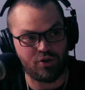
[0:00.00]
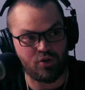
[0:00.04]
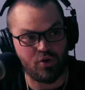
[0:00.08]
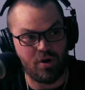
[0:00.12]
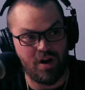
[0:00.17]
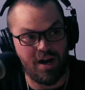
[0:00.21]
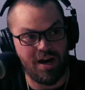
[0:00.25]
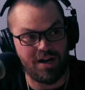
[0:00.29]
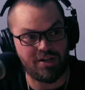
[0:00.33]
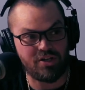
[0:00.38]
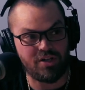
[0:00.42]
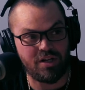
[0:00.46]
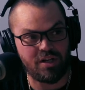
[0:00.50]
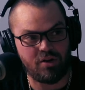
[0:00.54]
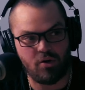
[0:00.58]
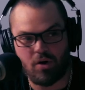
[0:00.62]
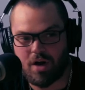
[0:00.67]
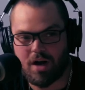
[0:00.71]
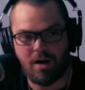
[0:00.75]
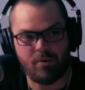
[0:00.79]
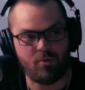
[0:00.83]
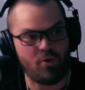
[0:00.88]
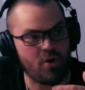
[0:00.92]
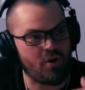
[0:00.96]
So I actually go,
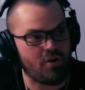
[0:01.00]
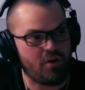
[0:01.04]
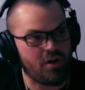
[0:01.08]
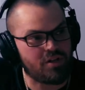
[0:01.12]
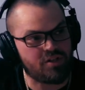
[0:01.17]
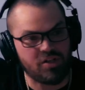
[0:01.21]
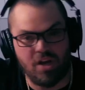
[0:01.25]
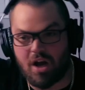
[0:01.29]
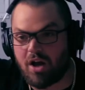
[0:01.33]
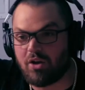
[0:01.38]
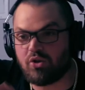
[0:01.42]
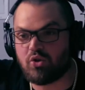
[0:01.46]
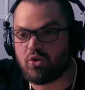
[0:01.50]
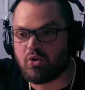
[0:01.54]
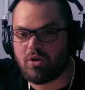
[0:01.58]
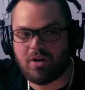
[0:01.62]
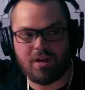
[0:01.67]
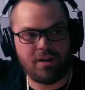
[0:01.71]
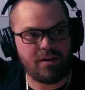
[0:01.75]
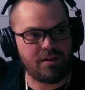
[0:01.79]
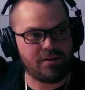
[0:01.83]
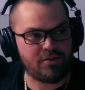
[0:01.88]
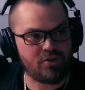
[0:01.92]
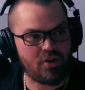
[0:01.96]
I'll do
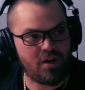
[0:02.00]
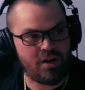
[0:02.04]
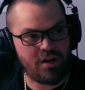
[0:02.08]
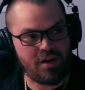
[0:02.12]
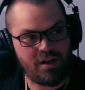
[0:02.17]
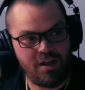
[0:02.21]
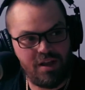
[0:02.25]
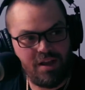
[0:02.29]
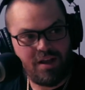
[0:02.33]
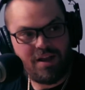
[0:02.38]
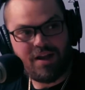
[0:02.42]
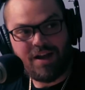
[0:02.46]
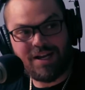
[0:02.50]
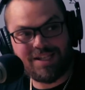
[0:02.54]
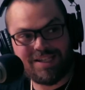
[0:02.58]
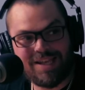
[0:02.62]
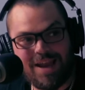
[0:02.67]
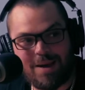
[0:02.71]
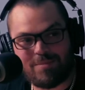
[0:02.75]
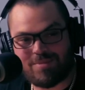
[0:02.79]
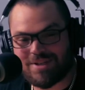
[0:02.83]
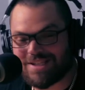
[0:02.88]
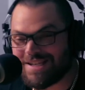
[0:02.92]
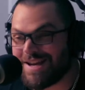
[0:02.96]
it. So I
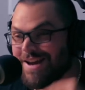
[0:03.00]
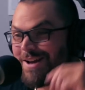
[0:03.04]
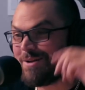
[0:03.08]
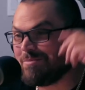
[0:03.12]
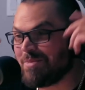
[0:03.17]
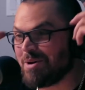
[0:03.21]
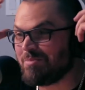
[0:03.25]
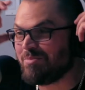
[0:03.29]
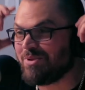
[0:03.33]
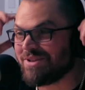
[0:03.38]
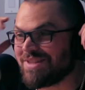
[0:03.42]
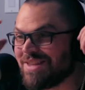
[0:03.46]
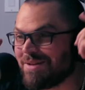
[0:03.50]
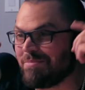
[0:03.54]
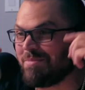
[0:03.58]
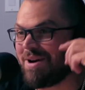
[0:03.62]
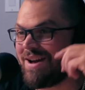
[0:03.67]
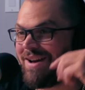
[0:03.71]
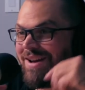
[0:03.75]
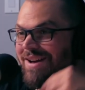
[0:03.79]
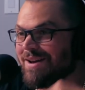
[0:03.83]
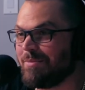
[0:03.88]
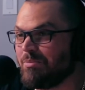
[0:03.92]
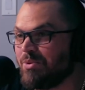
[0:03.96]
sat beside him. I put
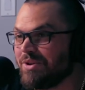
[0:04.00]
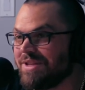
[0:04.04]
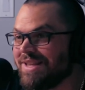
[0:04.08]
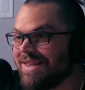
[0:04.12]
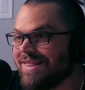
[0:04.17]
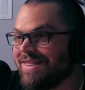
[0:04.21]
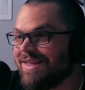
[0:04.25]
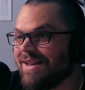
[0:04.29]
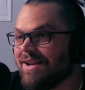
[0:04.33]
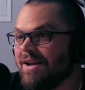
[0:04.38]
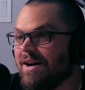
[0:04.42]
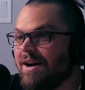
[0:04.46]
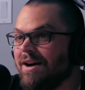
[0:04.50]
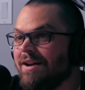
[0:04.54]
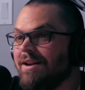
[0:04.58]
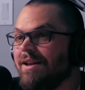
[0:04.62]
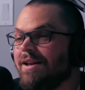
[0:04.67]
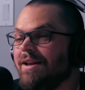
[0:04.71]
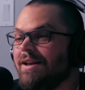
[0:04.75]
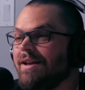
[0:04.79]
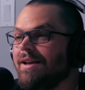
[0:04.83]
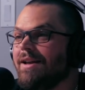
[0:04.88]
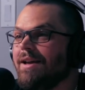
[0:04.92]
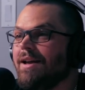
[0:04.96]
the thing on,
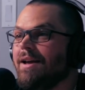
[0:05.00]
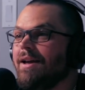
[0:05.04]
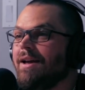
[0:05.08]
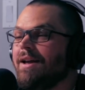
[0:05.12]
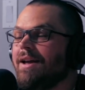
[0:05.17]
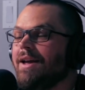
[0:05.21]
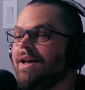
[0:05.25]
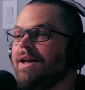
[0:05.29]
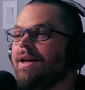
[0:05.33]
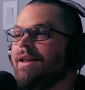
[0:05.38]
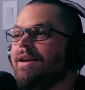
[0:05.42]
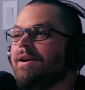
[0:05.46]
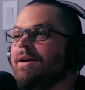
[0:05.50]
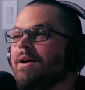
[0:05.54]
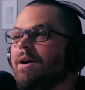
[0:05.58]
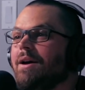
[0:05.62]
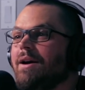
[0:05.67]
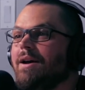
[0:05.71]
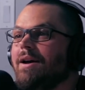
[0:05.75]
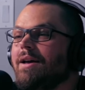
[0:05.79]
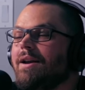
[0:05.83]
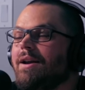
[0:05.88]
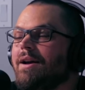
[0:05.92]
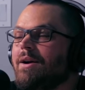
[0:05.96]
and
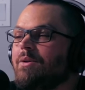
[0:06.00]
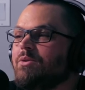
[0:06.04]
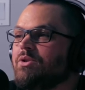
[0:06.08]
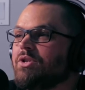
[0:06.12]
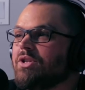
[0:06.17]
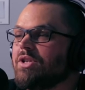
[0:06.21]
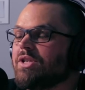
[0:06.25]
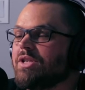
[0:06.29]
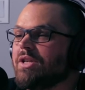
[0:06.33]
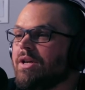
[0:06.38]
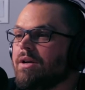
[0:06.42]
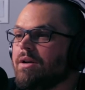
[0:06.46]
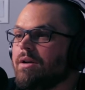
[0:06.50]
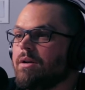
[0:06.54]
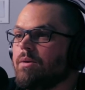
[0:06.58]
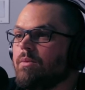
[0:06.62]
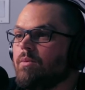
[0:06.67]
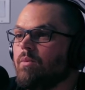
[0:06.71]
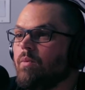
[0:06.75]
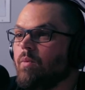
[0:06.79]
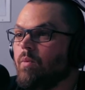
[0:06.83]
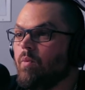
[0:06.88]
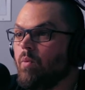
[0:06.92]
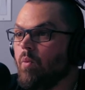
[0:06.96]
I was just like,
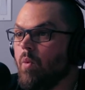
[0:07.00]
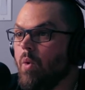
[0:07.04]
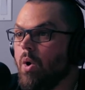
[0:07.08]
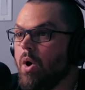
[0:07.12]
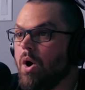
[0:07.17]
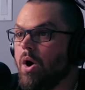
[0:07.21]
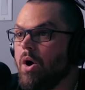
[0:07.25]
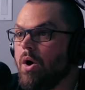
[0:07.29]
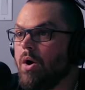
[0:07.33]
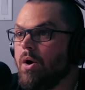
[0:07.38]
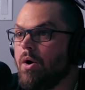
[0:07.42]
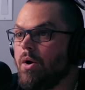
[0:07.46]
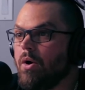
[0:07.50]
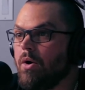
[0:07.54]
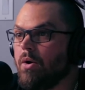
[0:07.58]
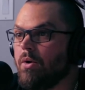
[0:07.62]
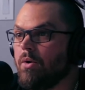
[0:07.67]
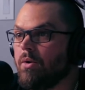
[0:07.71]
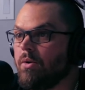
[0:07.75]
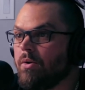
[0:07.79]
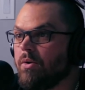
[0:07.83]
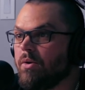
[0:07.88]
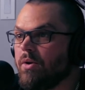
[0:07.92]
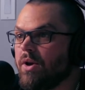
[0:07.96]

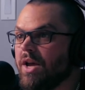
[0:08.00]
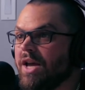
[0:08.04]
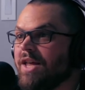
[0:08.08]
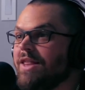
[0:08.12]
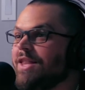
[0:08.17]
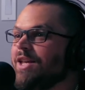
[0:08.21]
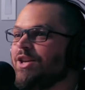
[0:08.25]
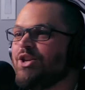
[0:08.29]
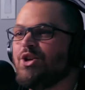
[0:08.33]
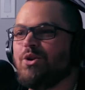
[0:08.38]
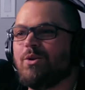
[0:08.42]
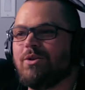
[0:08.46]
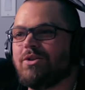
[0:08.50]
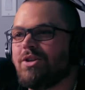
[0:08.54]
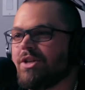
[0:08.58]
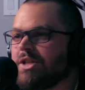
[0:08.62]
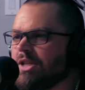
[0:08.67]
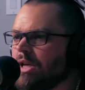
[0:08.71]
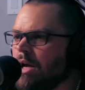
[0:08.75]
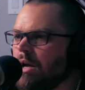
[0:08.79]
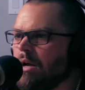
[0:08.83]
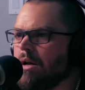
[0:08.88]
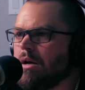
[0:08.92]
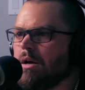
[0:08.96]
whoa. And then you were
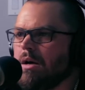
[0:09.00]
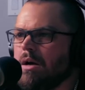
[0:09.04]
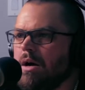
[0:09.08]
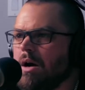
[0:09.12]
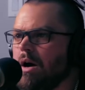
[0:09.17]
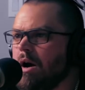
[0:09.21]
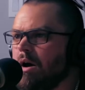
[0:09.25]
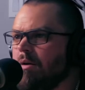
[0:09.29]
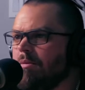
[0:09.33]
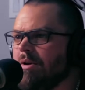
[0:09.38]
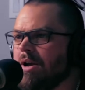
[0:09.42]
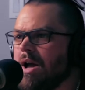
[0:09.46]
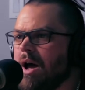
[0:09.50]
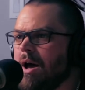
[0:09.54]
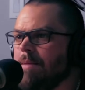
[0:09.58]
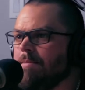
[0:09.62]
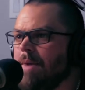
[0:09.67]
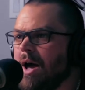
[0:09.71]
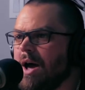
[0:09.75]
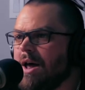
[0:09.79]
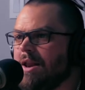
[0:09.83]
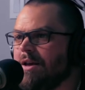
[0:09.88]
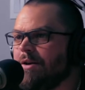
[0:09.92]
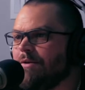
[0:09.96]
just like, oh, we got
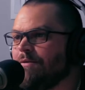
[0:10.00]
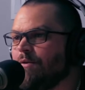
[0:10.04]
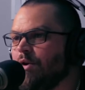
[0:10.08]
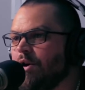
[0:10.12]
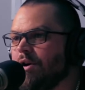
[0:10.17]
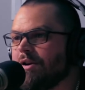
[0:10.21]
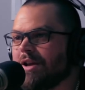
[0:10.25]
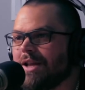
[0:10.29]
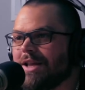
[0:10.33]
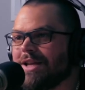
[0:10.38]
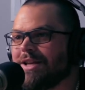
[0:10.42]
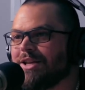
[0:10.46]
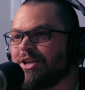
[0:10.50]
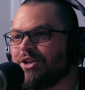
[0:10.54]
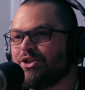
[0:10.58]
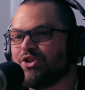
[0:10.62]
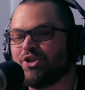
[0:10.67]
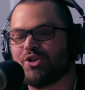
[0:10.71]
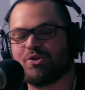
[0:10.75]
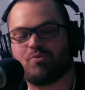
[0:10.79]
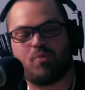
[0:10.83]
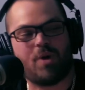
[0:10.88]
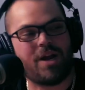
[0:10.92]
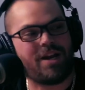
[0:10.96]
Matty Havorka. Like you
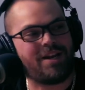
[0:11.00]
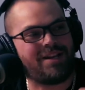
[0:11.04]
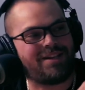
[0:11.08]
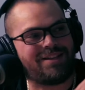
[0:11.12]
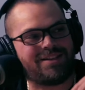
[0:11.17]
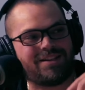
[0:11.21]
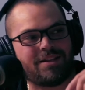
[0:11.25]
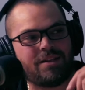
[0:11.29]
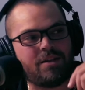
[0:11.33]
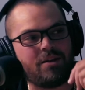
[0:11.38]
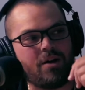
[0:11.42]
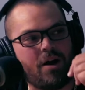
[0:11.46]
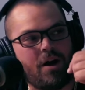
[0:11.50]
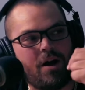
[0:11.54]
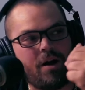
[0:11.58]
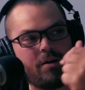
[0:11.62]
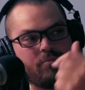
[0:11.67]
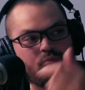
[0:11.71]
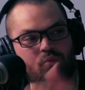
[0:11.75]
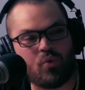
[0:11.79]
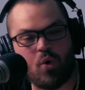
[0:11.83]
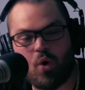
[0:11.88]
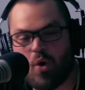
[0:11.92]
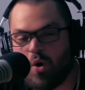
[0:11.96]
just went in
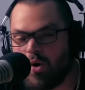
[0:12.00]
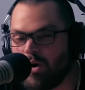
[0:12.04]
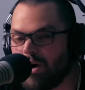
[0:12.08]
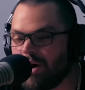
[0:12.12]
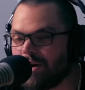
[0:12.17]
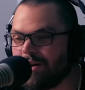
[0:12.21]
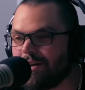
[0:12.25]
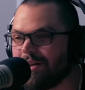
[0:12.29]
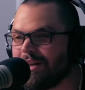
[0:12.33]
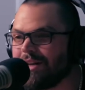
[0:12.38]
on roll on.